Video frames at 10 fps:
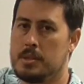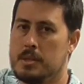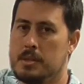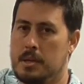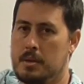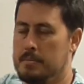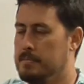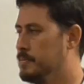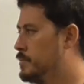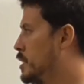that's it.
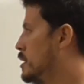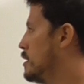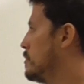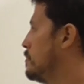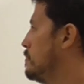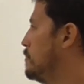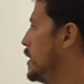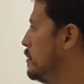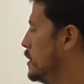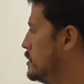
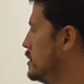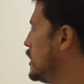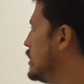But once you